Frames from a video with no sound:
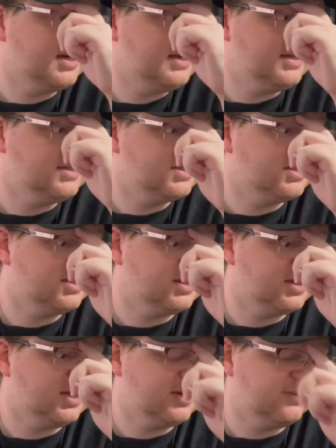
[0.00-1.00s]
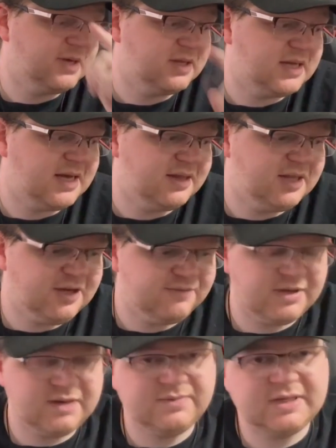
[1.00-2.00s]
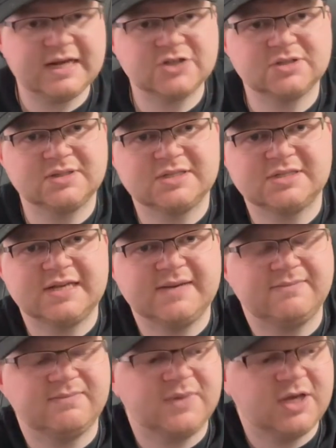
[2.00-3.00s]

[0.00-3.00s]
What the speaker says: I need to think about that. I think it might have been actually the same